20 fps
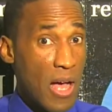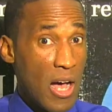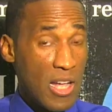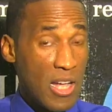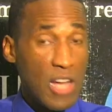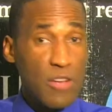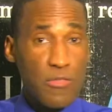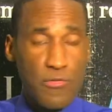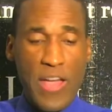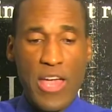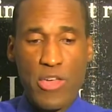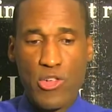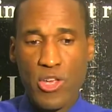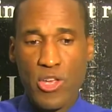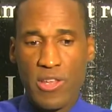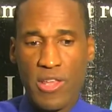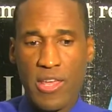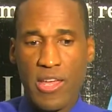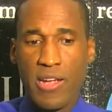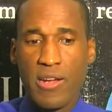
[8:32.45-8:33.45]
a
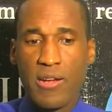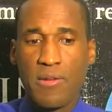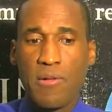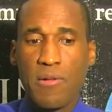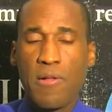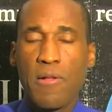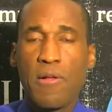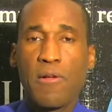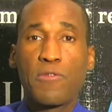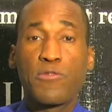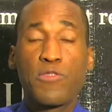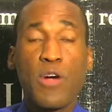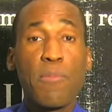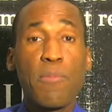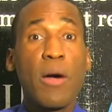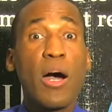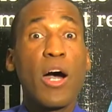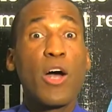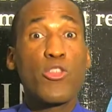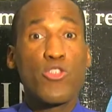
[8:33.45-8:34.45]
confession here
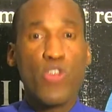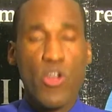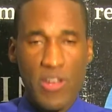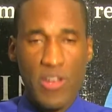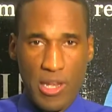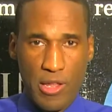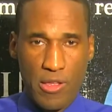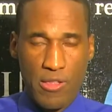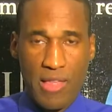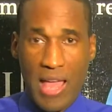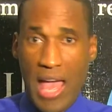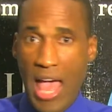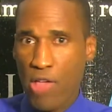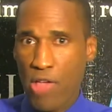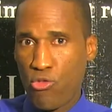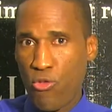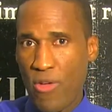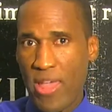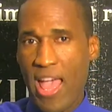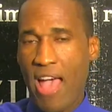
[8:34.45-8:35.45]
from a journalist
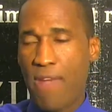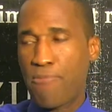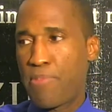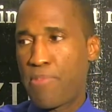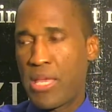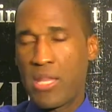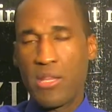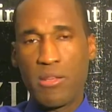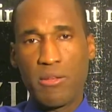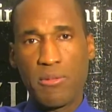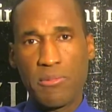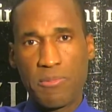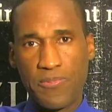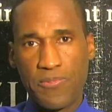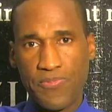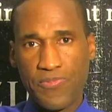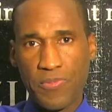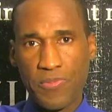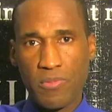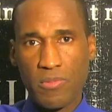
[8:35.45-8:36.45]
as we have
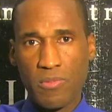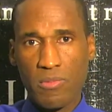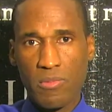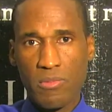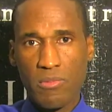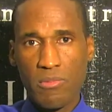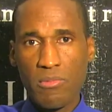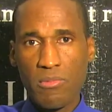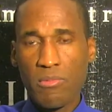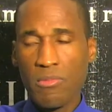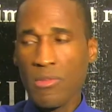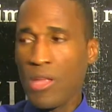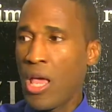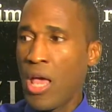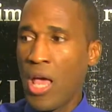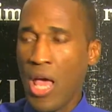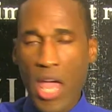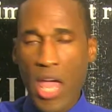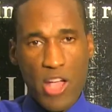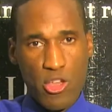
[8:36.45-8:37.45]
been
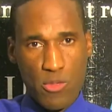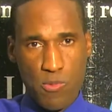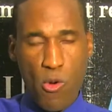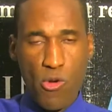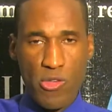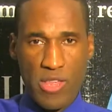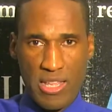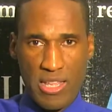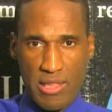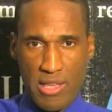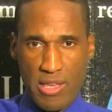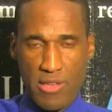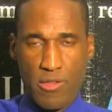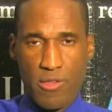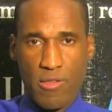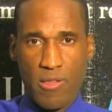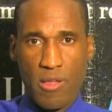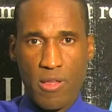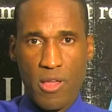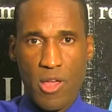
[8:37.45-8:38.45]
exposing
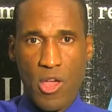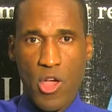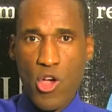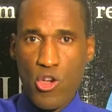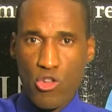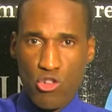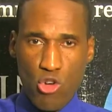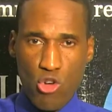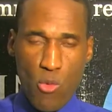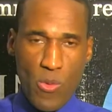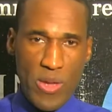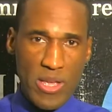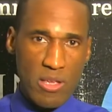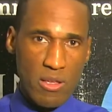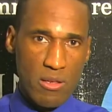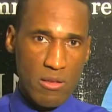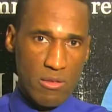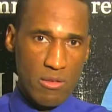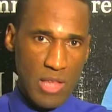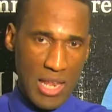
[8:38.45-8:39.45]
this,
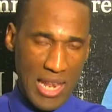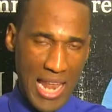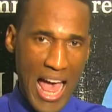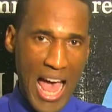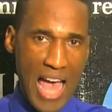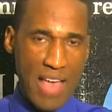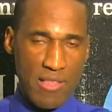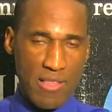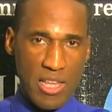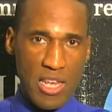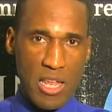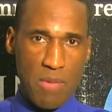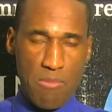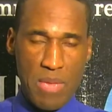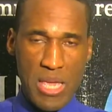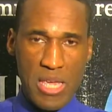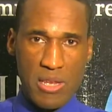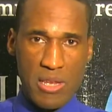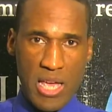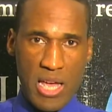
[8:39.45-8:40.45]
showing the lies in the
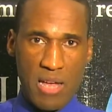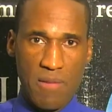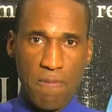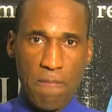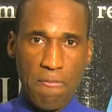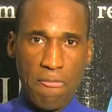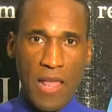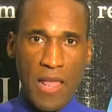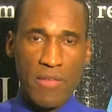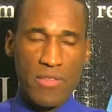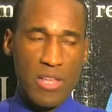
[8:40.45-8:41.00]
media.